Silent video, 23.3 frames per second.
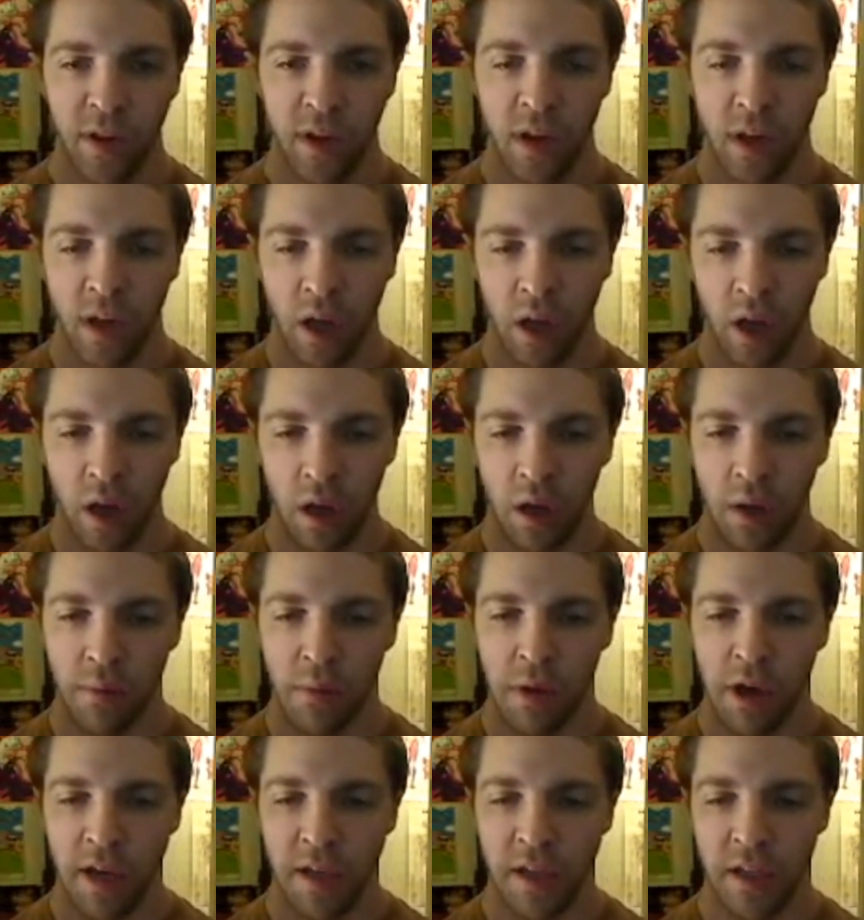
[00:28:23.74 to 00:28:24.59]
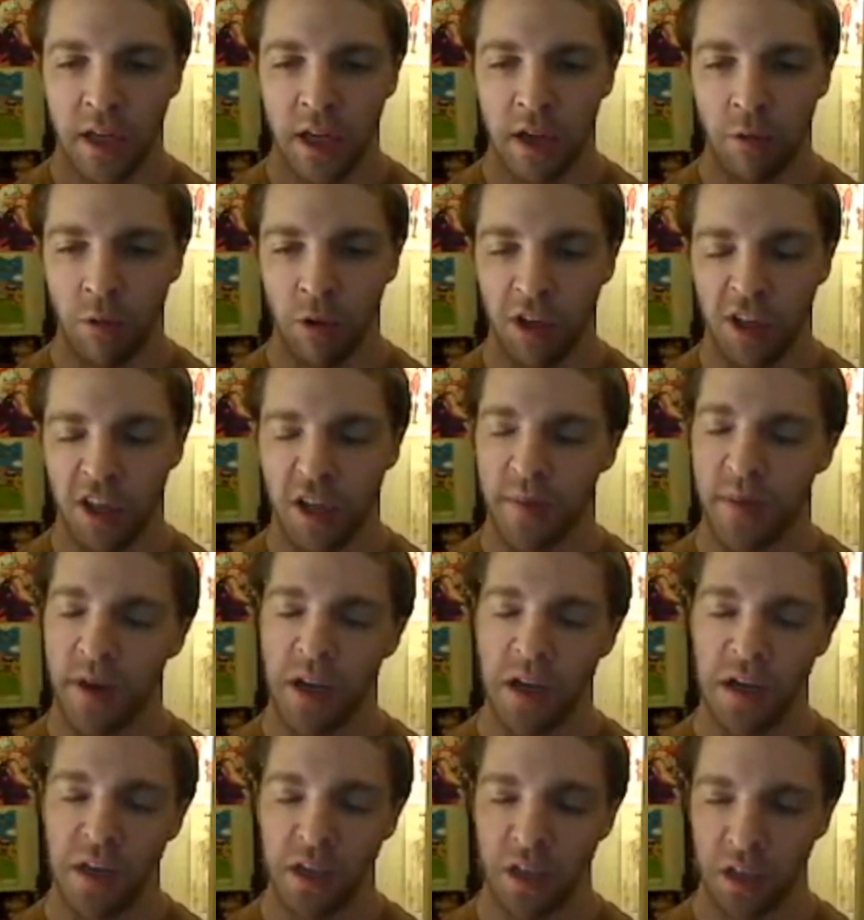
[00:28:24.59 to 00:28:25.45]
It really
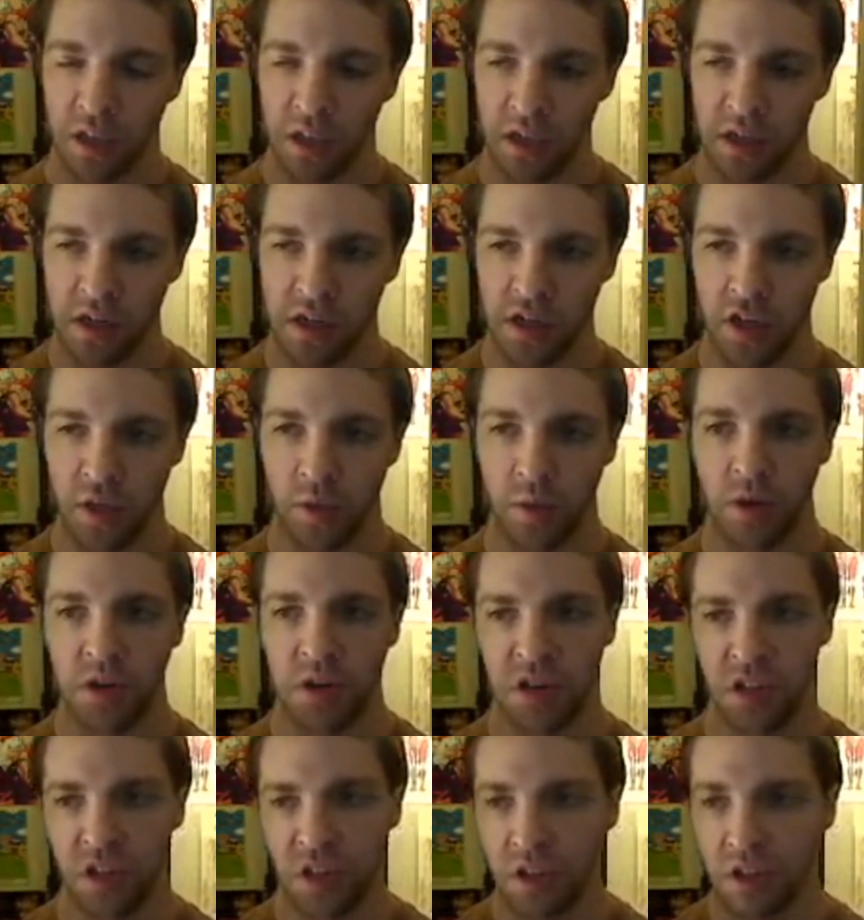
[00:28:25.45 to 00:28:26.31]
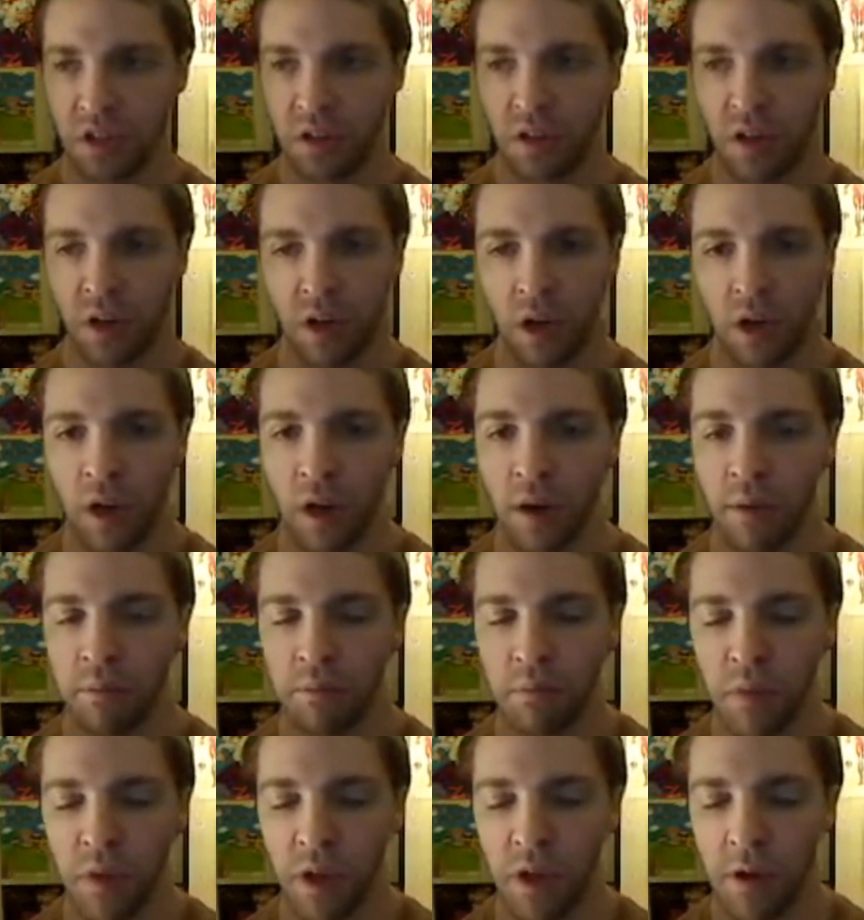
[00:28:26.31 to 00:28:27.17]
depends on the situation.
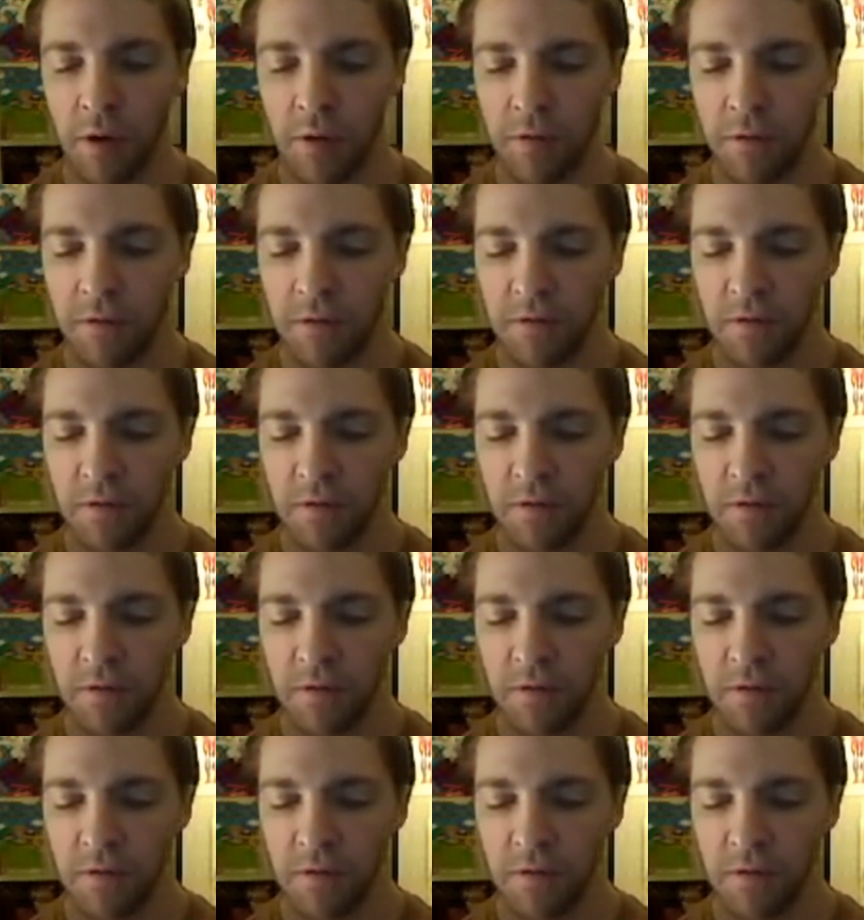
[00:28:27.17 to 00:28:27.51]
At